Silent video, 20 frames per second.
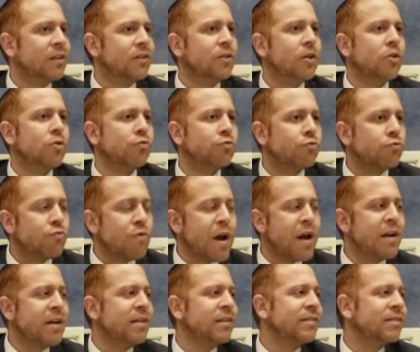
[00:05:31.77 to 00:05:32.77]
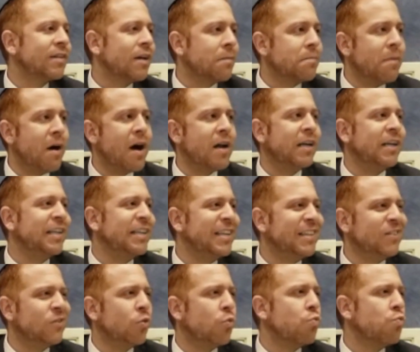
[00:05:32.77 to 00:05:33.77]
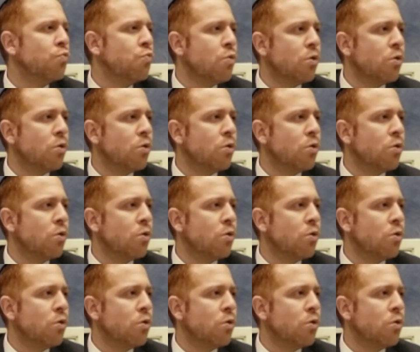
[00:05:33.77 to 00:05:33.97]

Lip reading: the greatest commodity in the